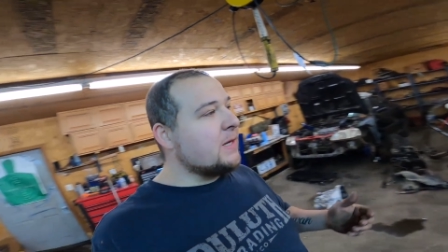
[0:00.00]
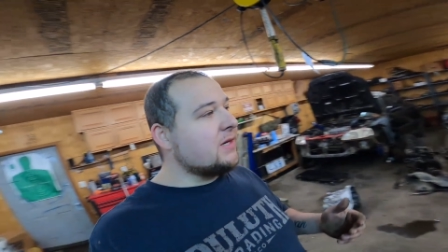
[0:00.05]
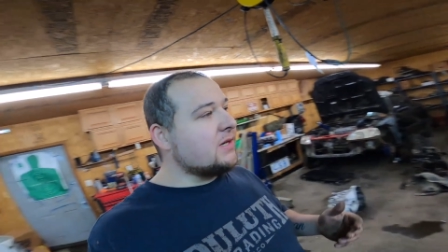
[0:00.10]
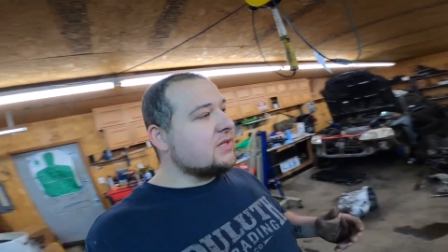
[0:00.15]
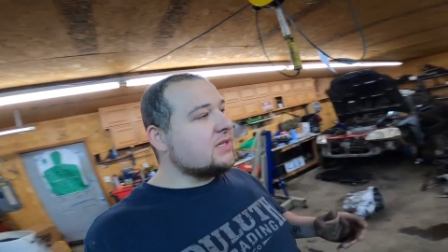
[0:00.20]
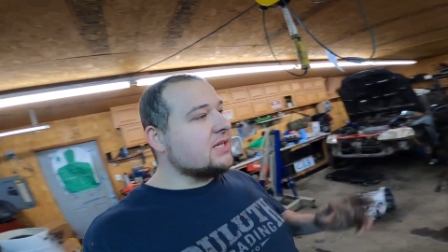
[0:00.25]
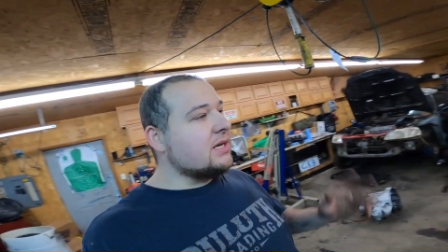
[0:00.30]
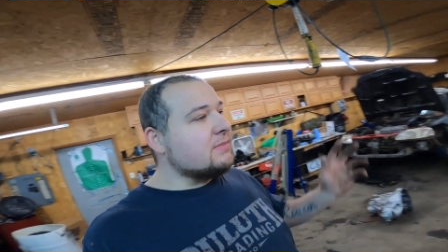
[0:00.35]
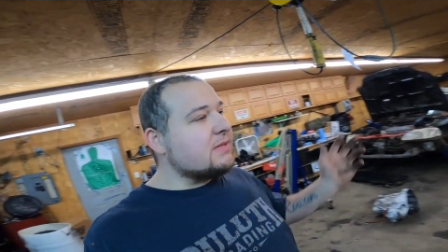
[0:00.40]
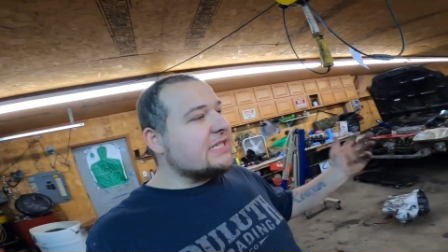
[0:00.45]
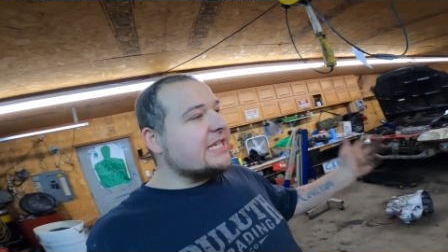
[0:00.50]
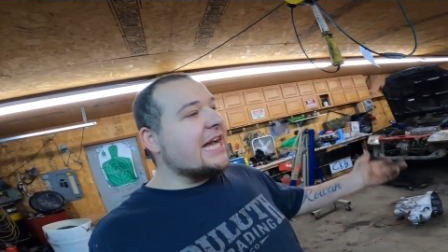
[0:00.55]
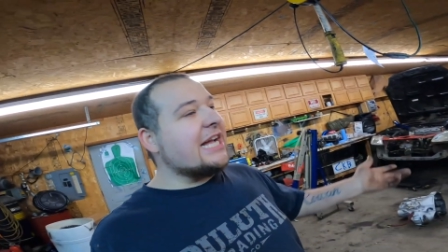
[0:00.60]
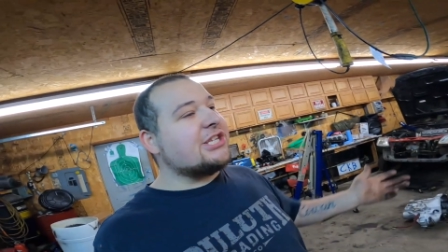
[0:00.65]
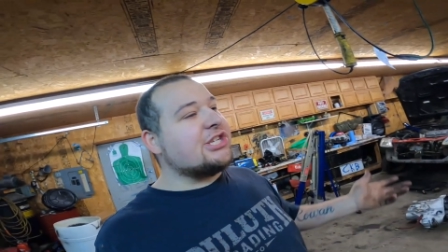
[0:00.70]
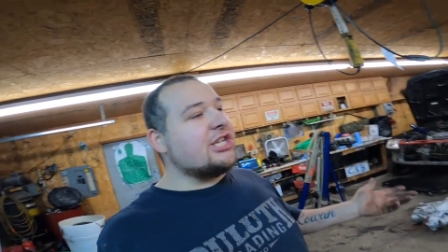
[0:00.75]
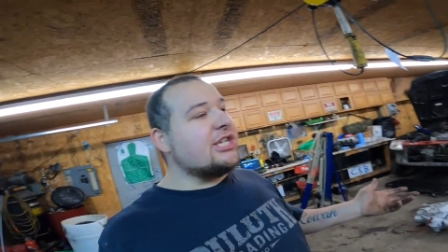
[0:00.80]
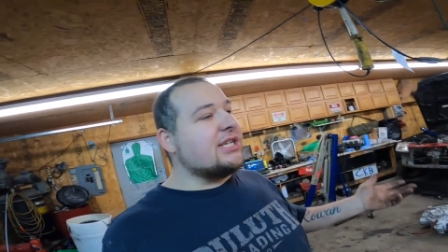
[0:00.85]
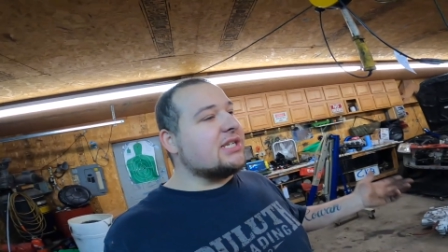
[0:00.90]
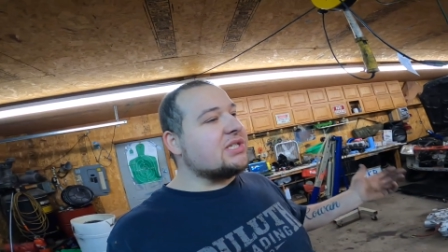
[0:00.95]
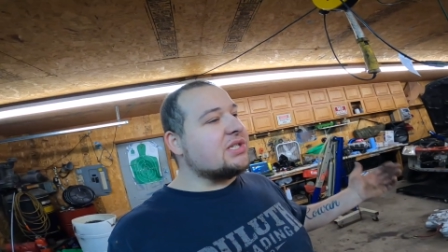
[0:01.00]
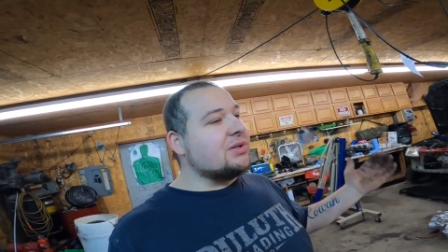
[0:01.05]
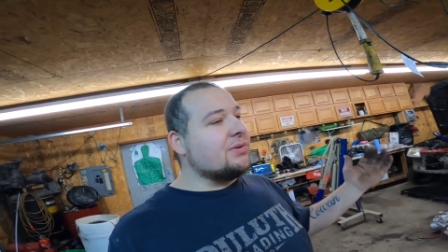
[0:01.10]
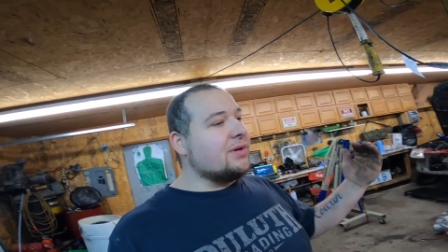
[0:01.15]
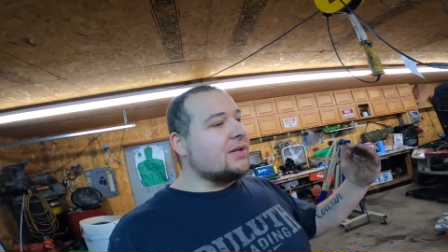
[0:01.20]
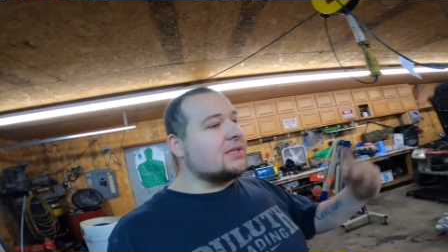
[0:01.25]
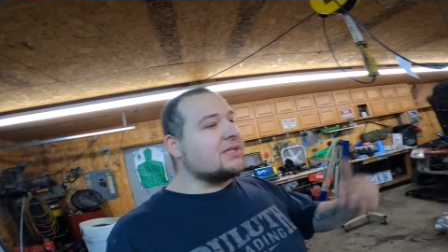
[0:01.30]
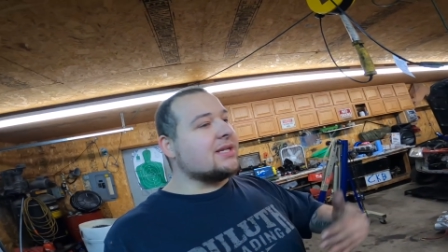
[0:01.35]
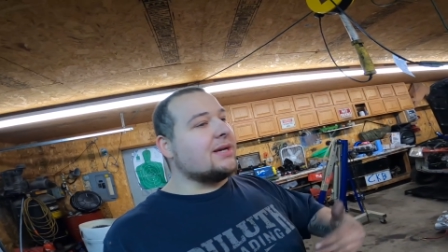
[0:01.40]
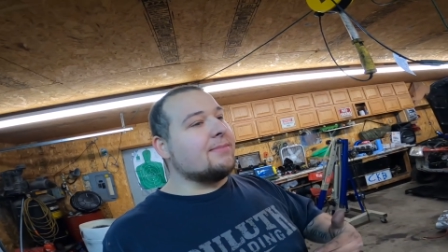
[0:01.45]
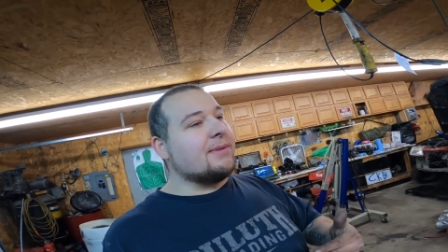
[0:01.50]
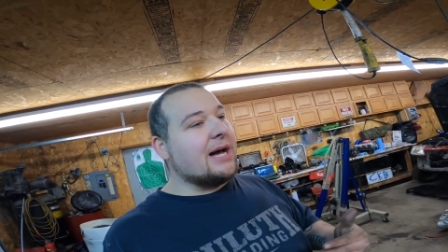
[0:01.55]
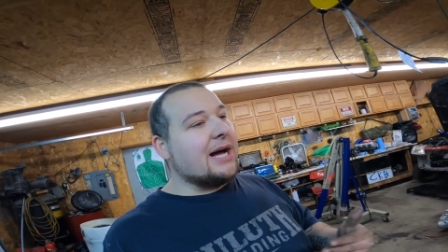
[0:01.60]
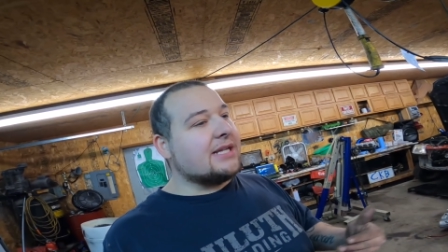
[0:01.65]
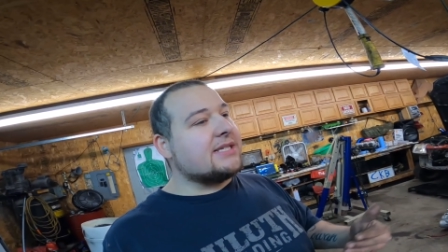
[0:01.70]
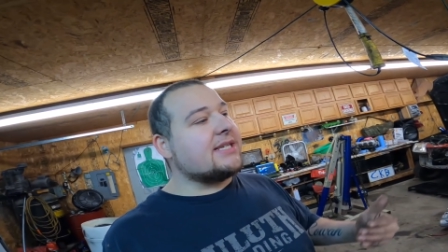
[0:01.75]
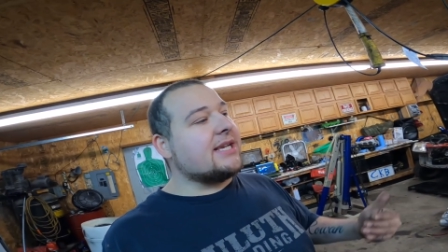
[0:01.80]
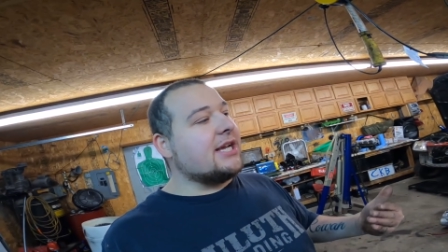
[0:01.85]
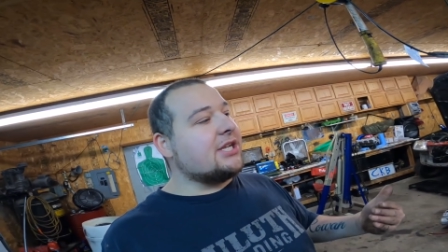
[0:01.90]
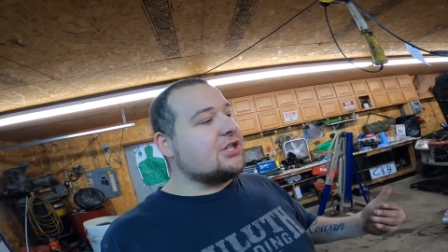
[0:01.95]
There's some sketchiness to it, some
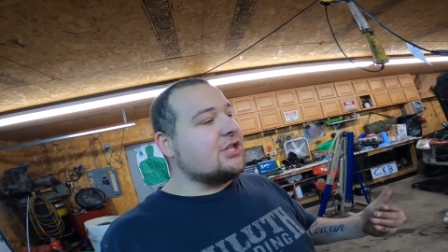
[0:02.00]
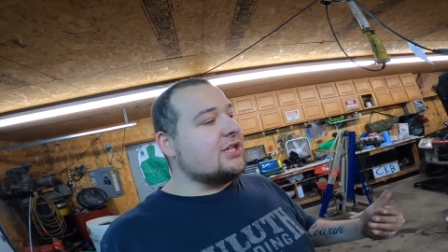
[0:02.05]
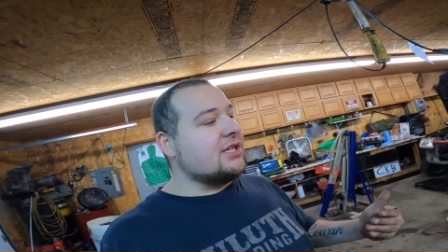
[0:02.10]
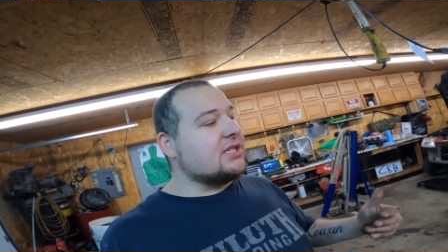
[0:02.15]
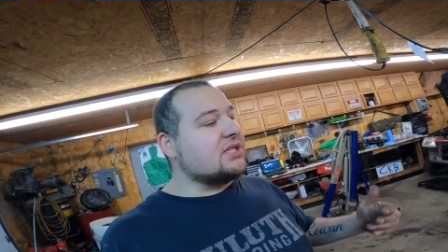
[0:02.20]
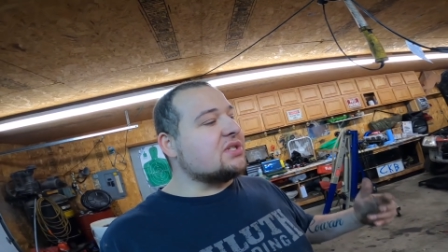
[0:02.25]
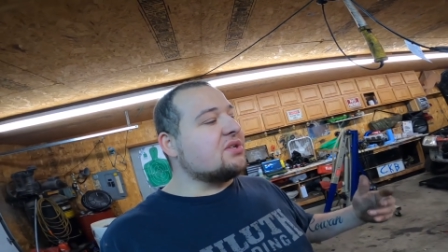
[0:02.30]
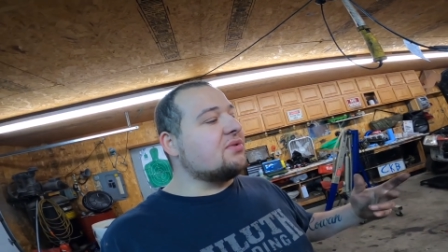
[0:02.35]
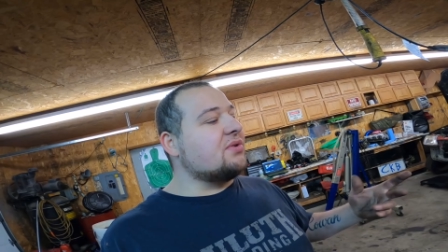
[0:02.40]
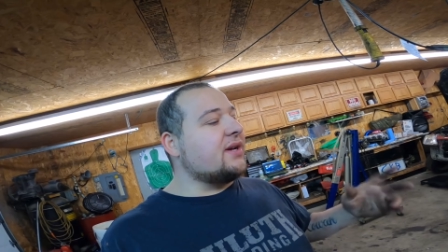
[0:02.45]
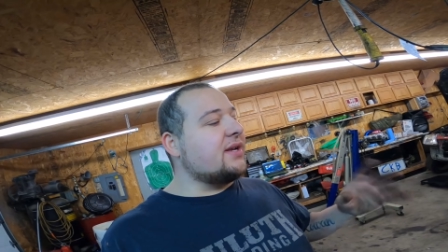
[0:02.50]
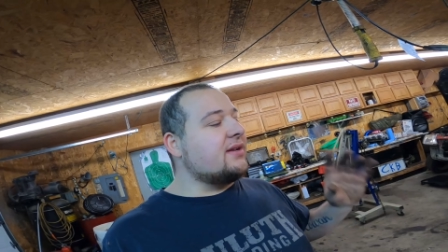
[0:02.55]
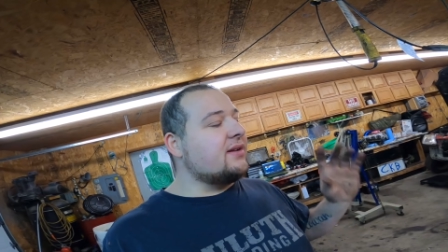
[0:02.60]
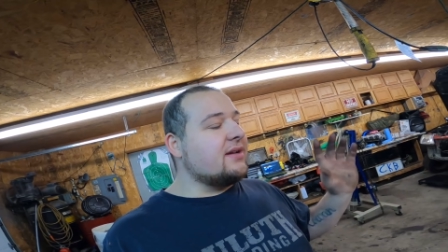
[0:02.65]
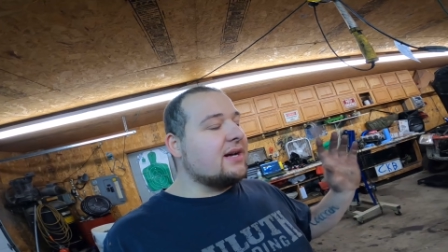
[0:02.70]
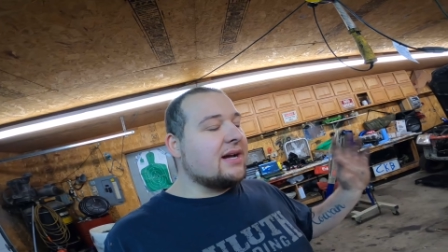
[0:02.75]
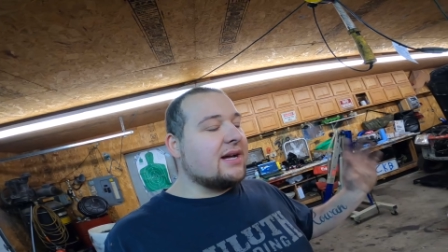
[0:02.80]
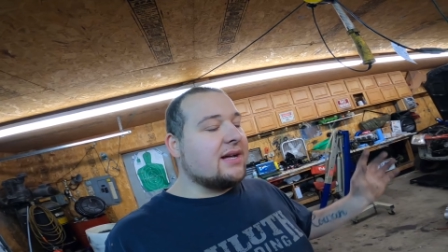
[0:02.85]
not sketchiness to it.